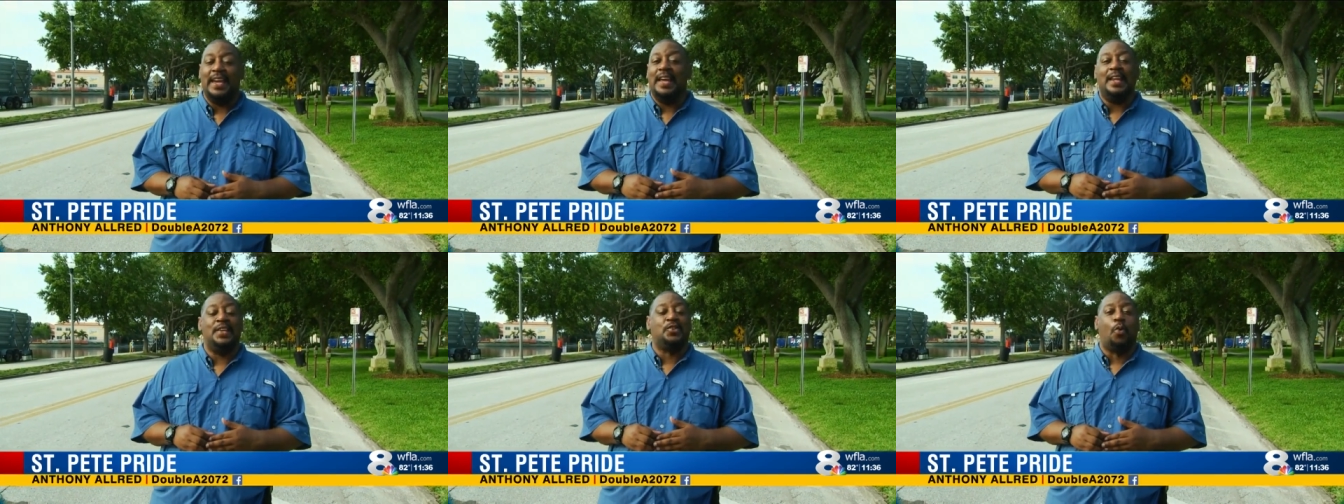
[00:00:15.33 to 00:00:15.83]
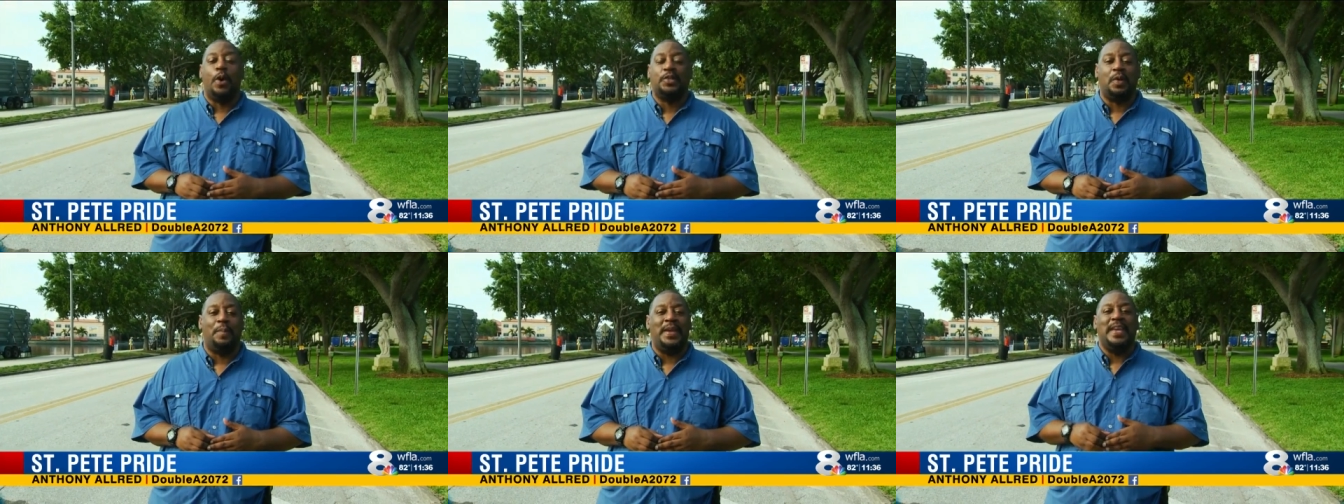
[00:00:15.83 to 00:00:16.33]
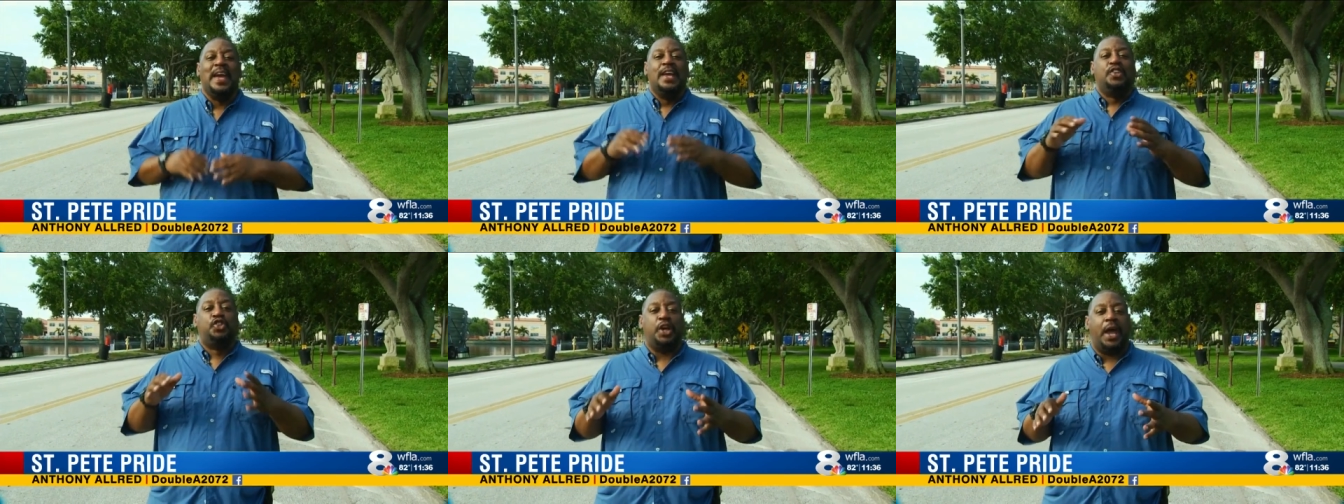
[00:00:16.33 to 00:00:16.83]
It is going to be
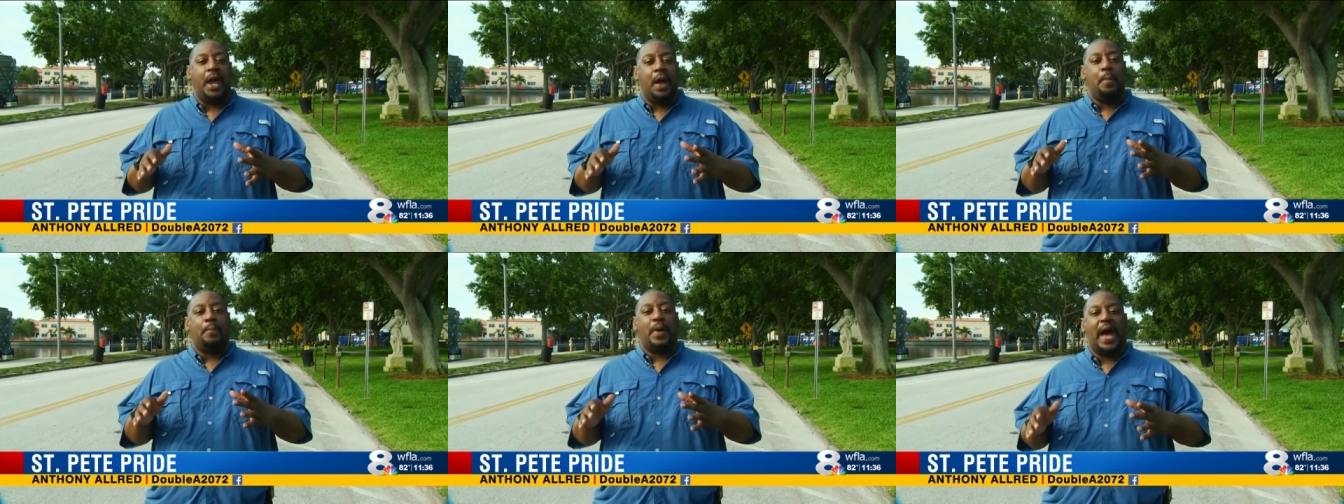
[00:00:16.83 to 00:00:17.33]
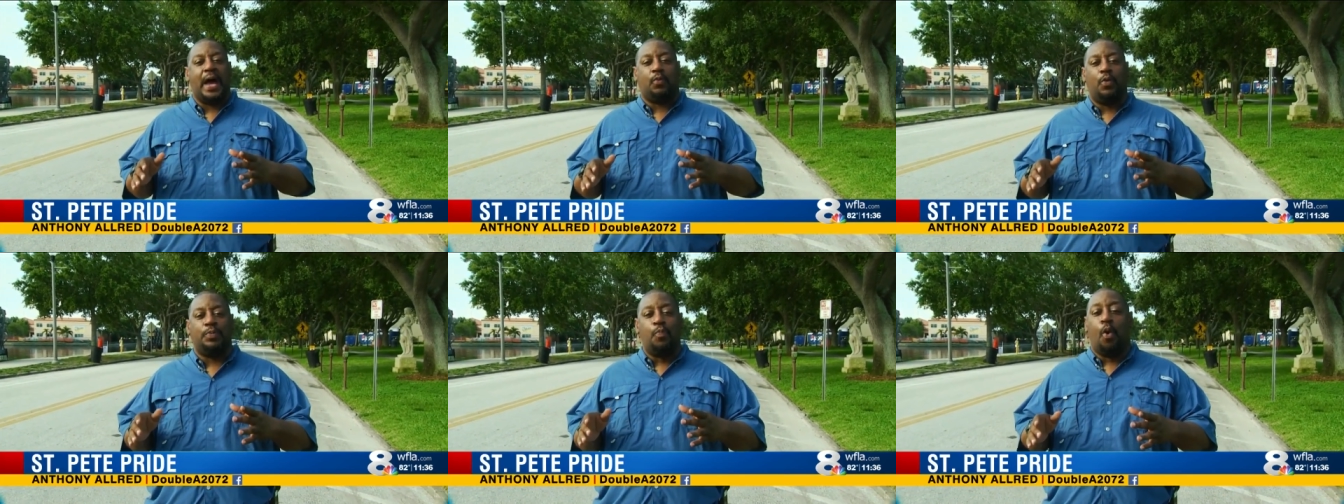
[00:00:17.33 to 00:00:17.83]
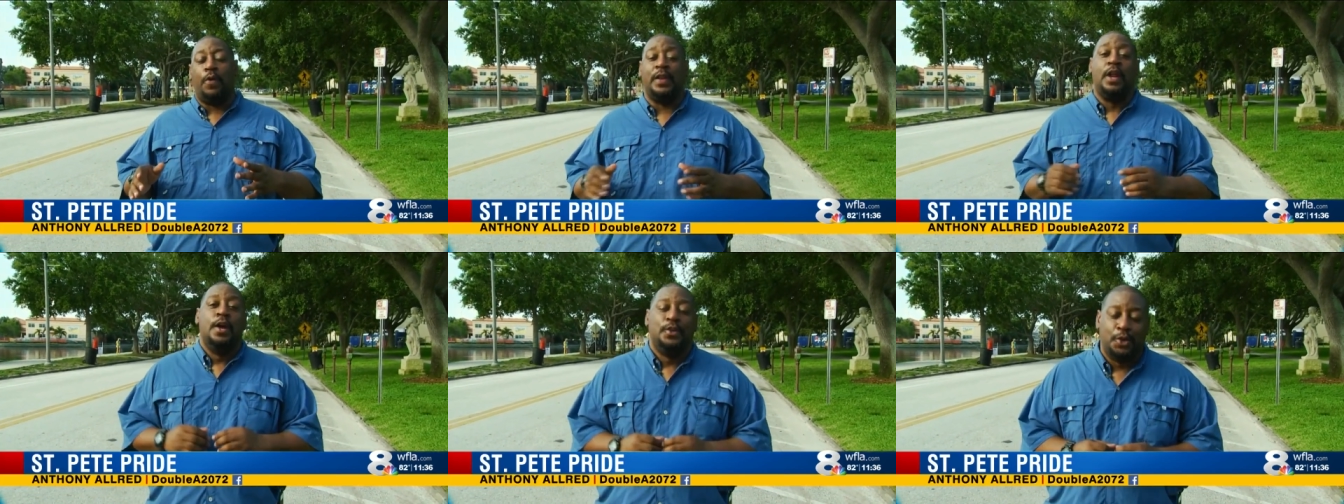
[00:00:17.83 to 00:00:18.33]
jam-packed with more than